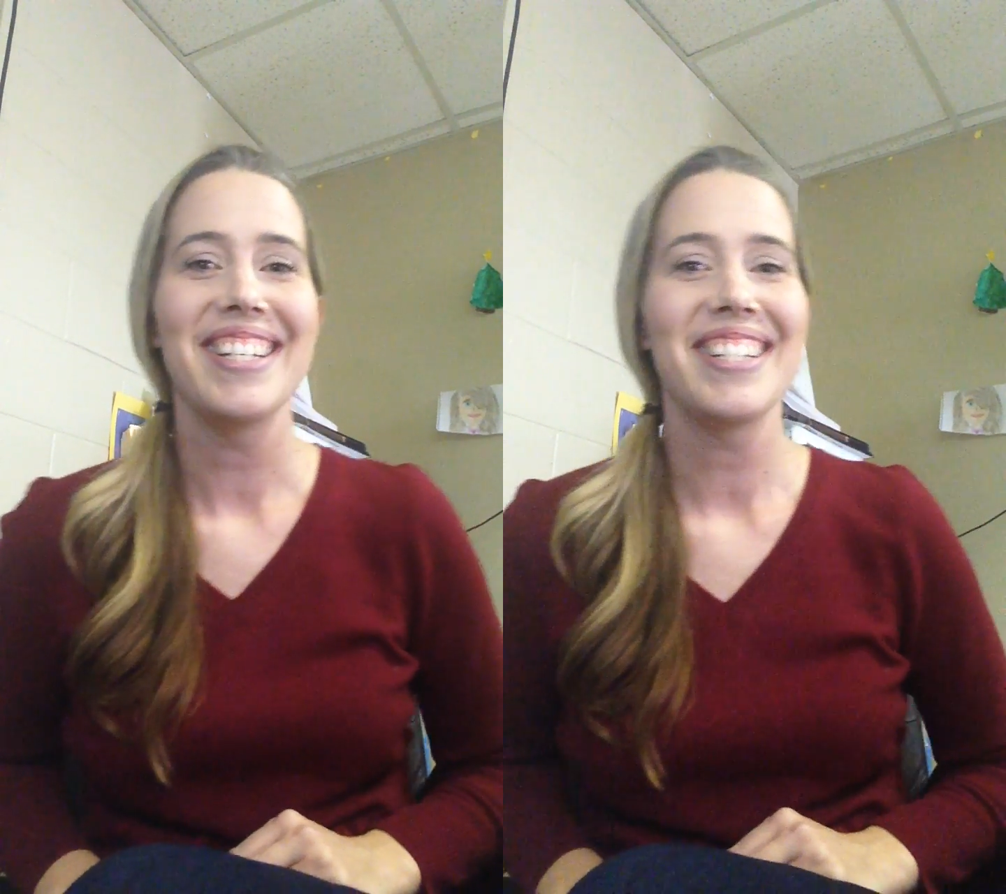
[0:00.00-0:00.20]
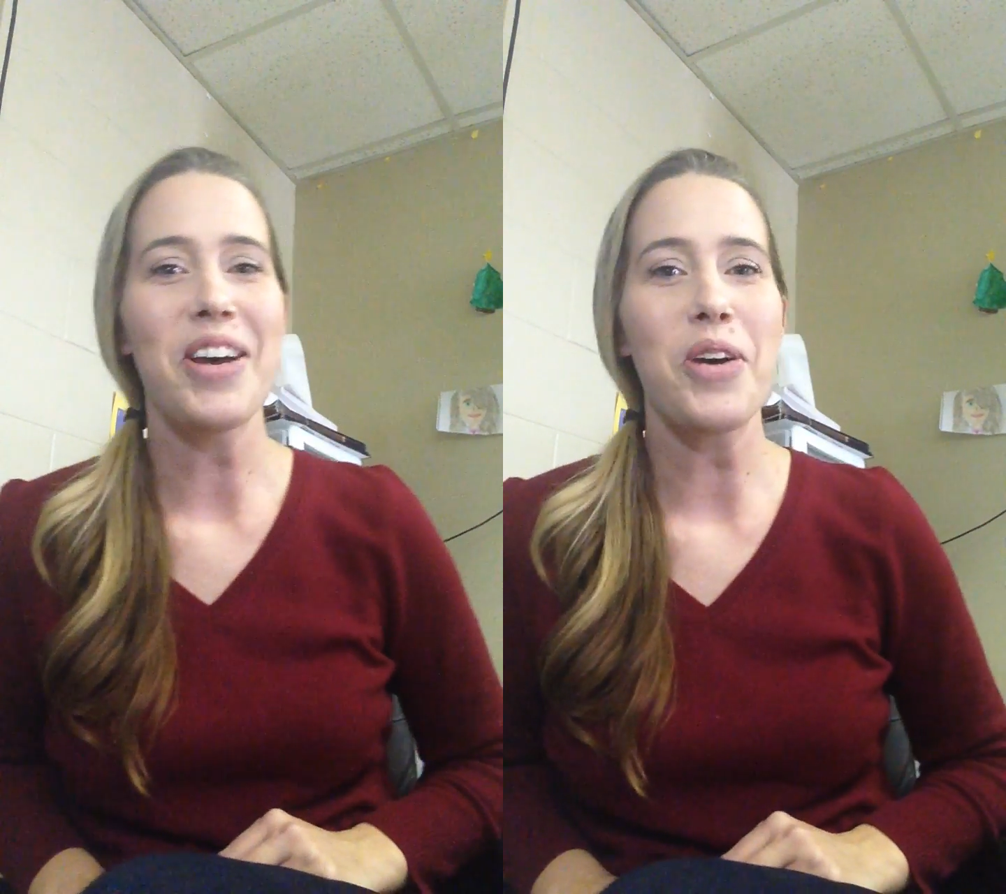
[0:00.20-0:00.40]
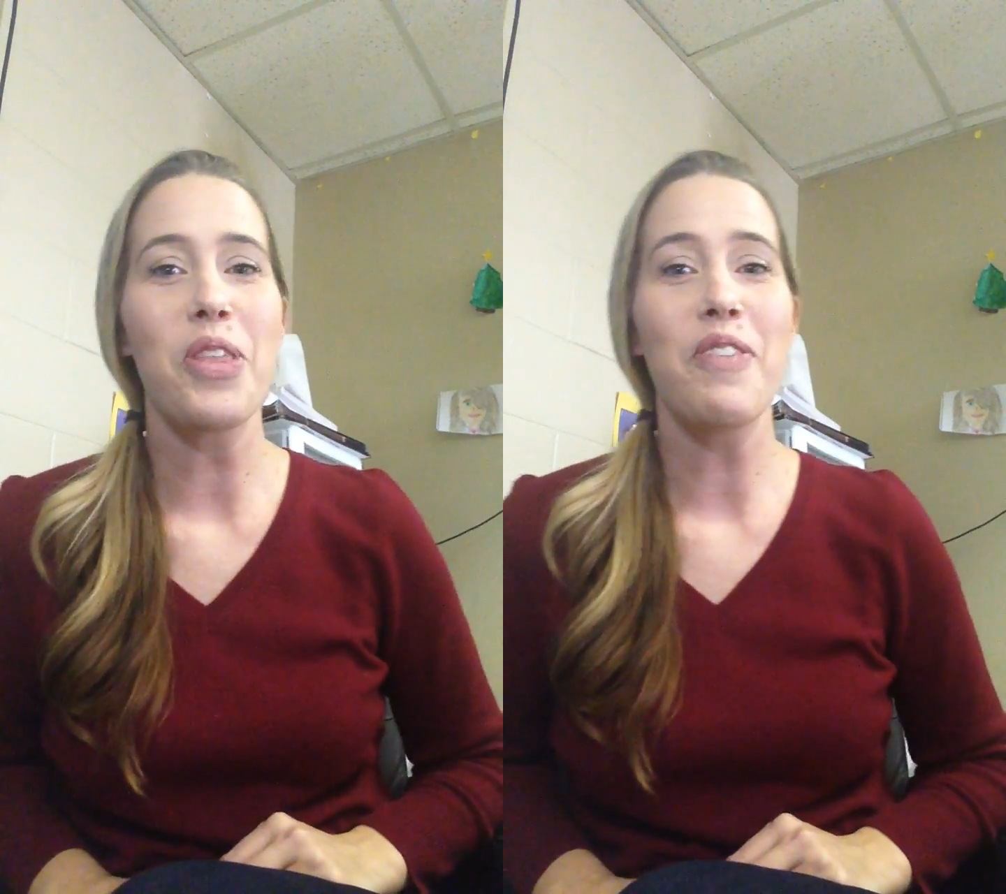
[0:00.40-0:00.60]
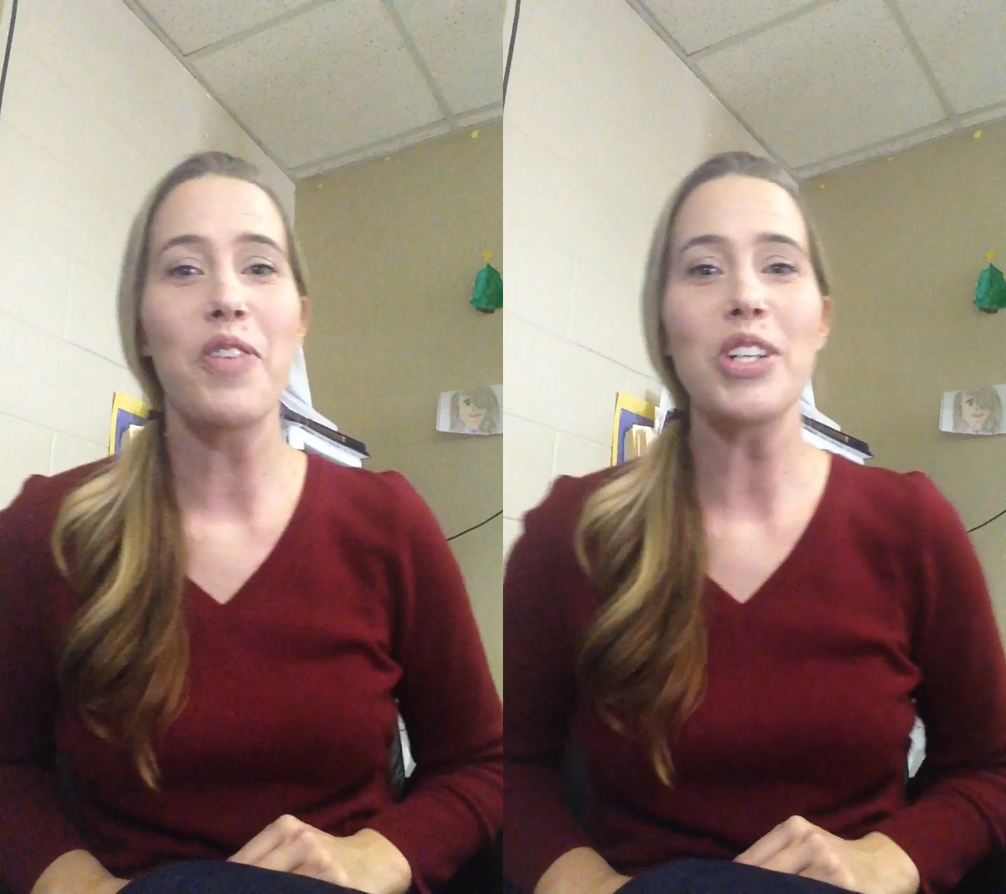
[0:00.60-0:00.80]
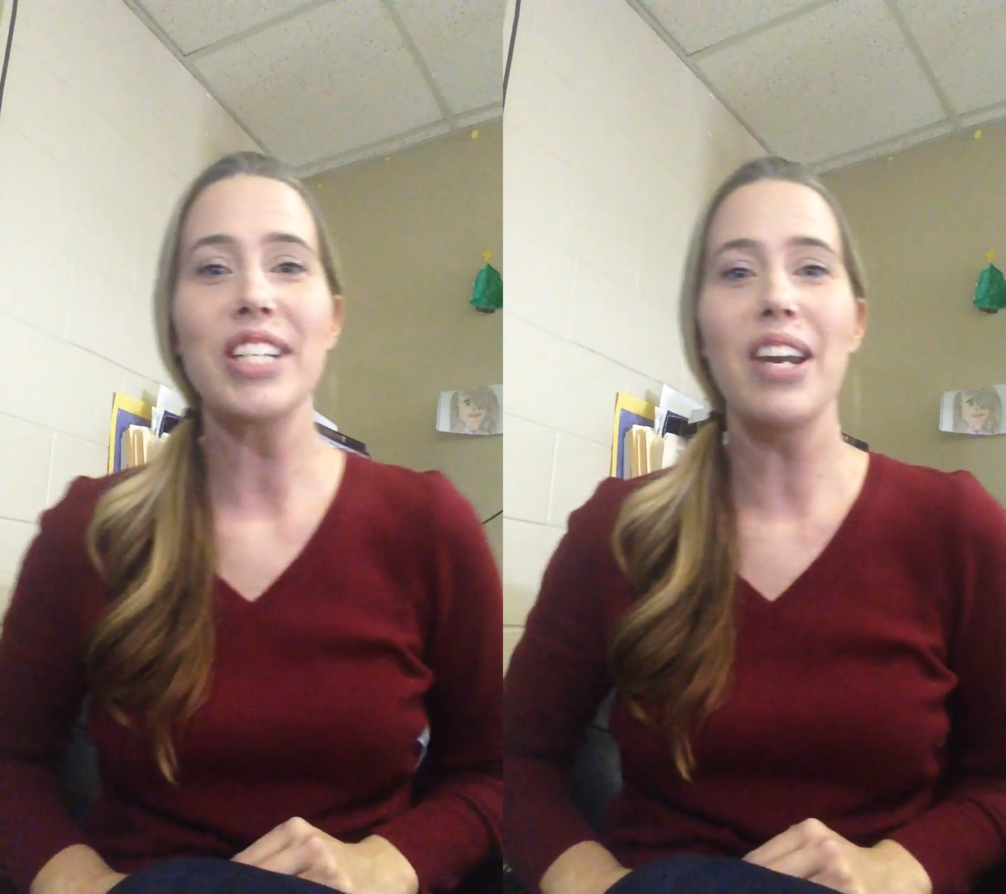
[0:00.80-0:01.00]
So the
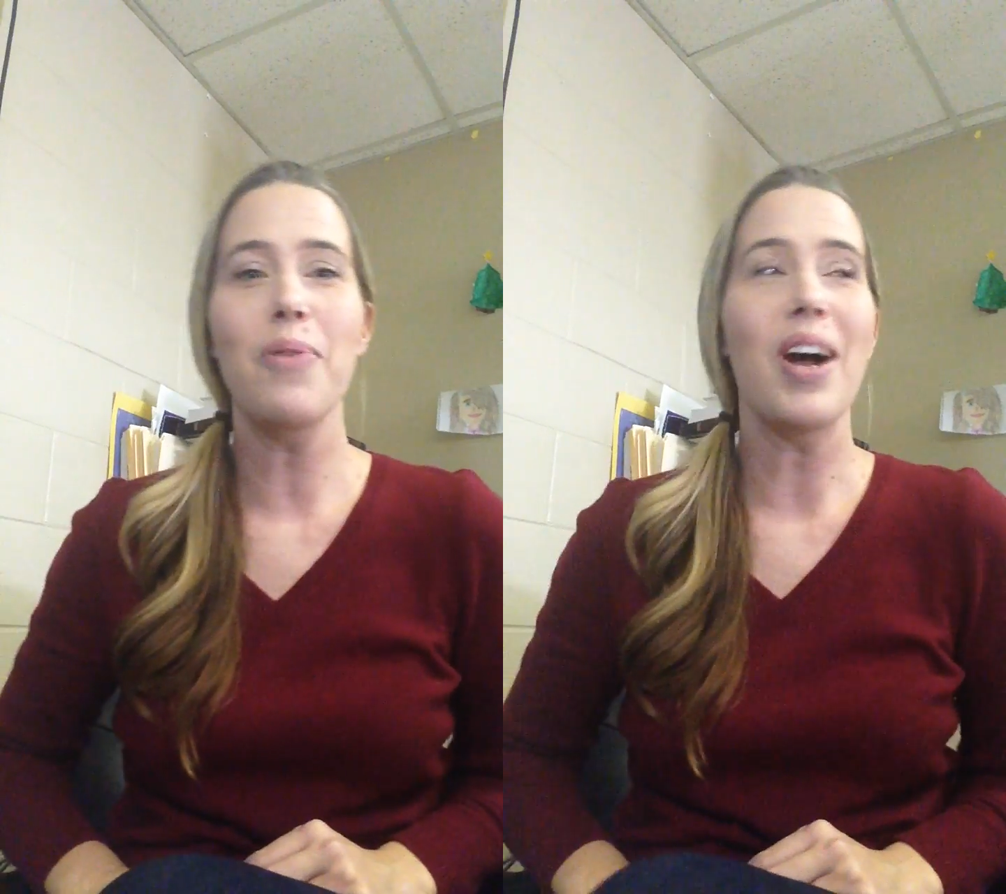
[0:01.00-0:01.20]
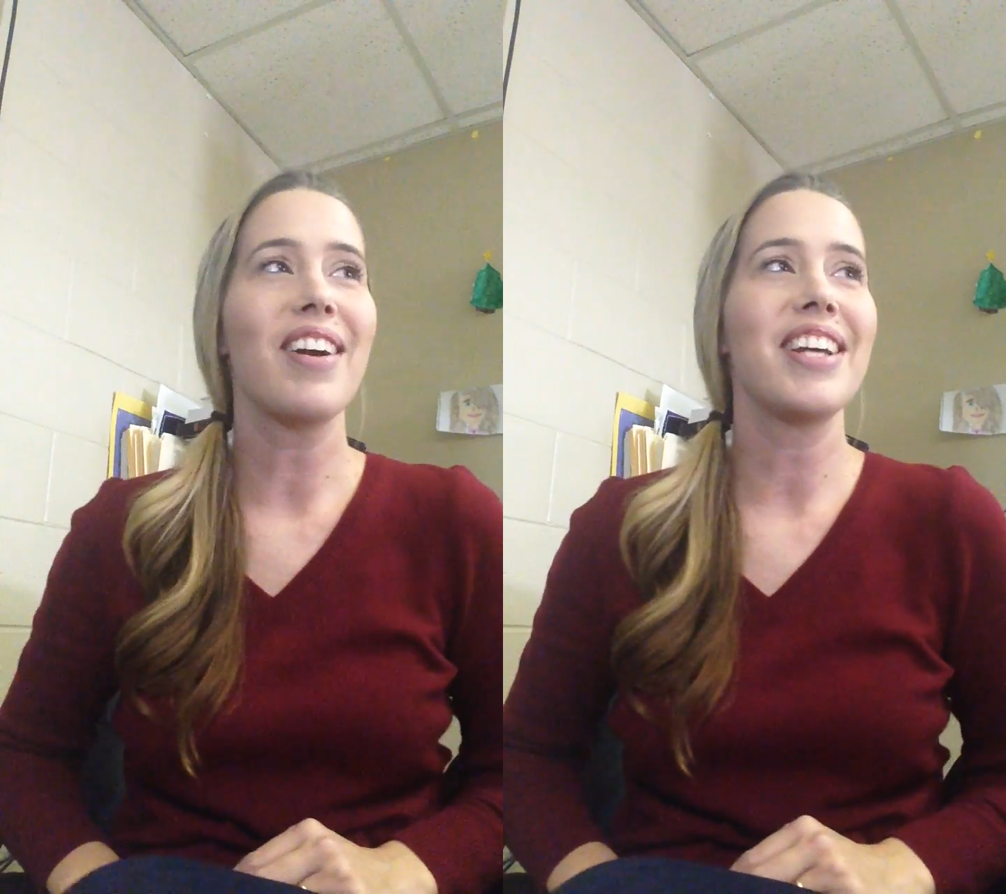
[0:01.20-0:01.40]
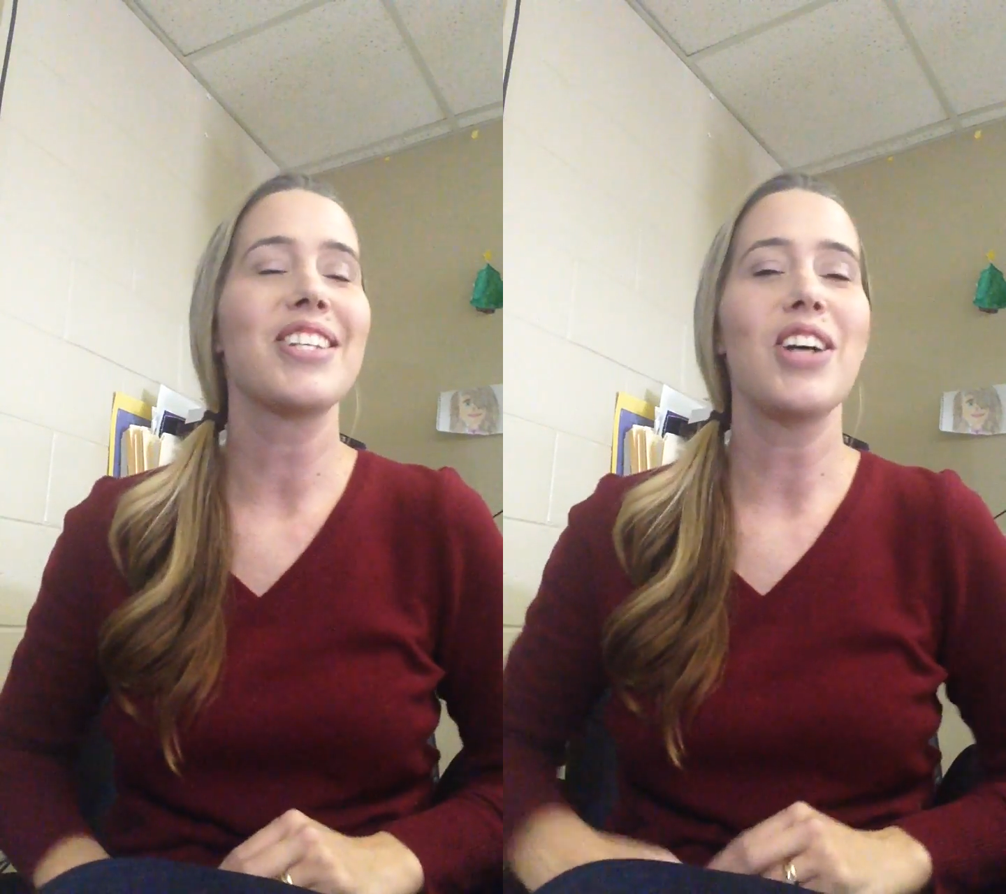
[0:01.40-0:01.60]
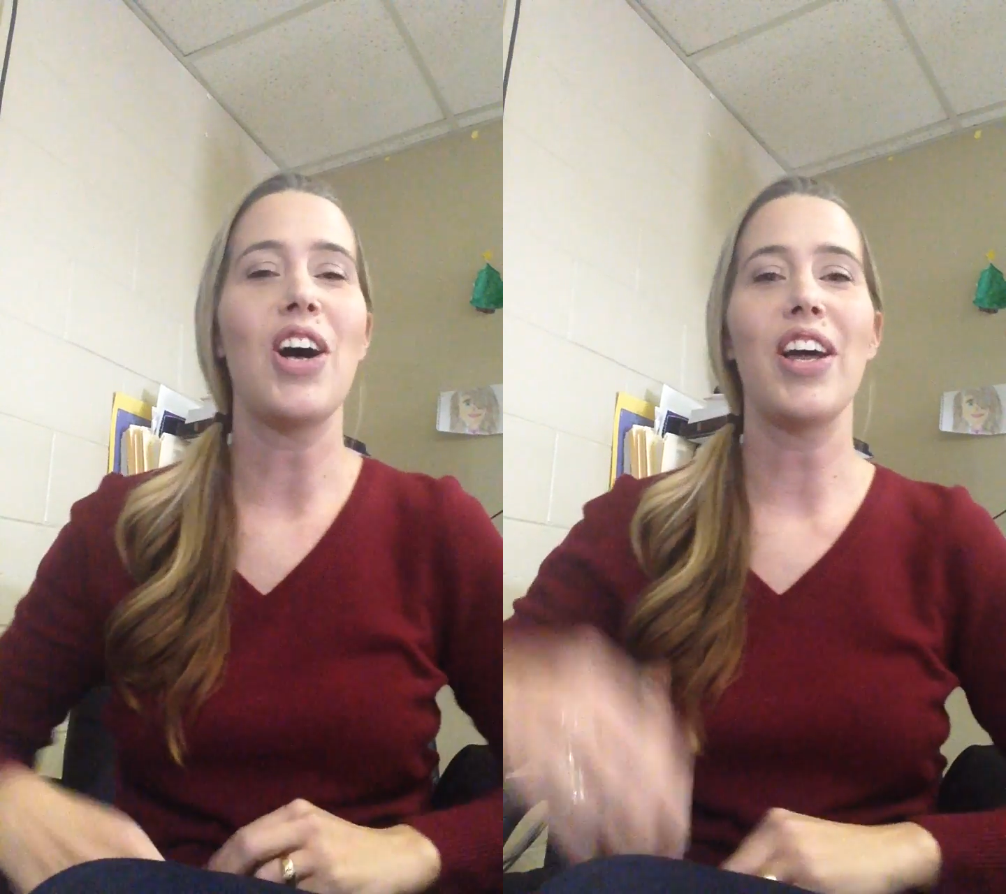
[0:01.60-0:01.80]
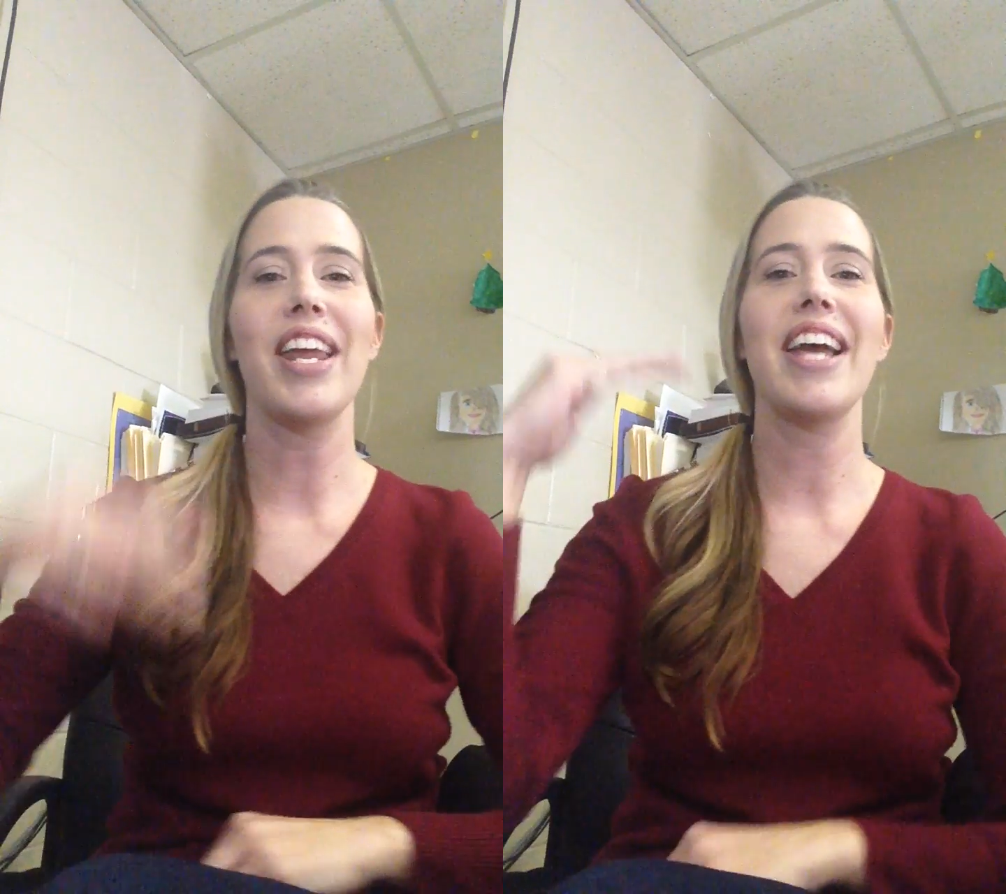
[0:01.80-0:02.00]
first kind of rock is called